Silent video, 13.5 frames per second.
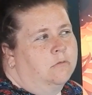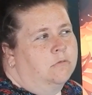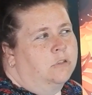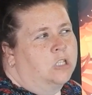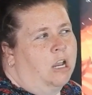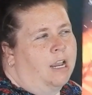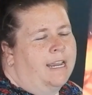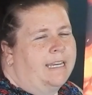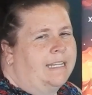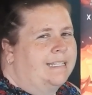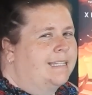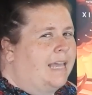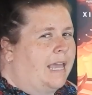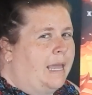
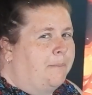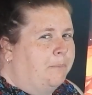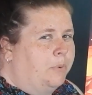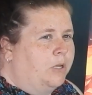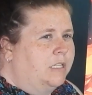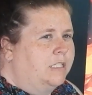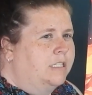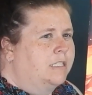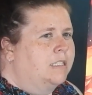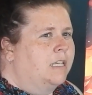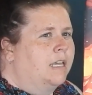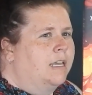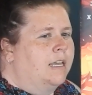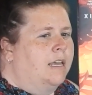Chinese empress,
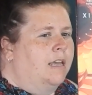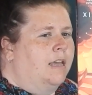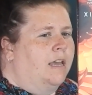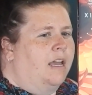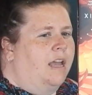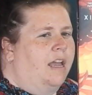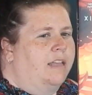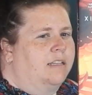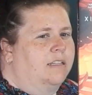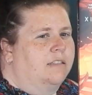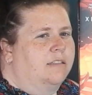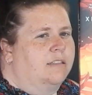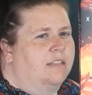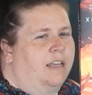and
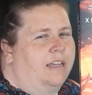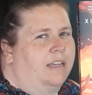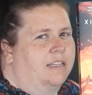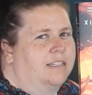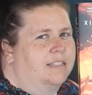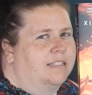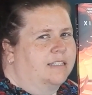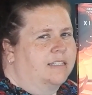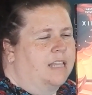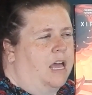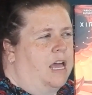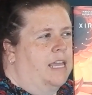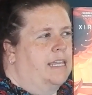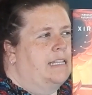it's like a
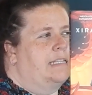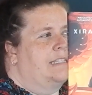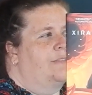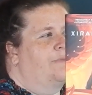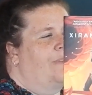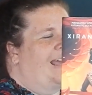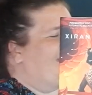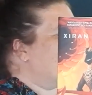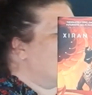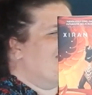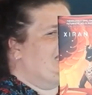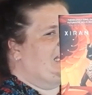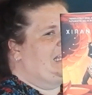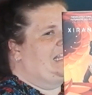science
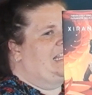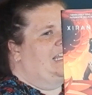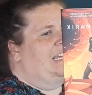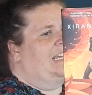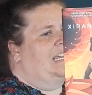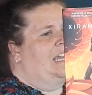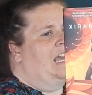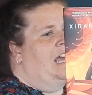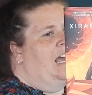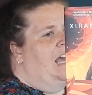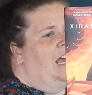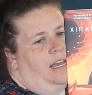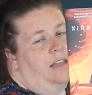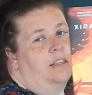fantasy thing.
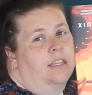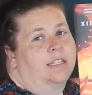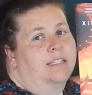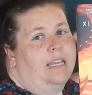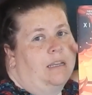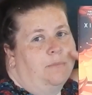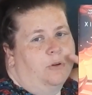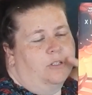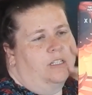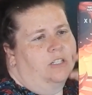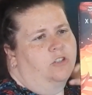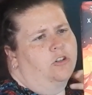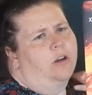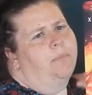The second book
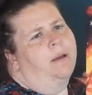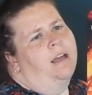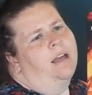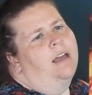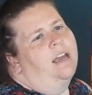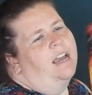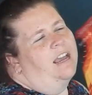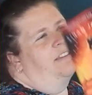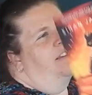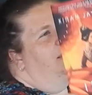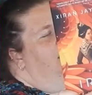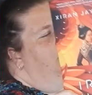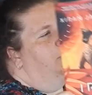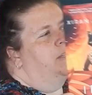did drop. I think
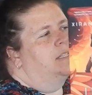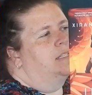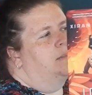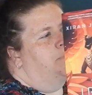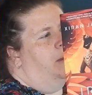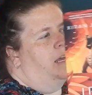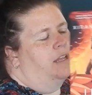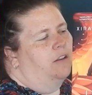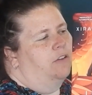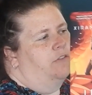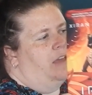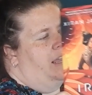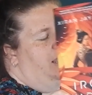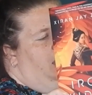this was part of
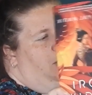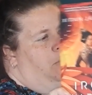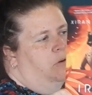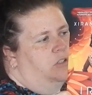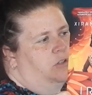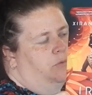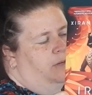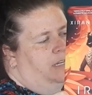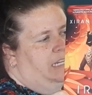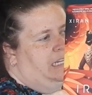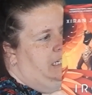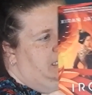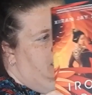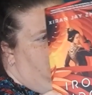a I Want to
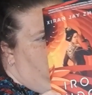Read,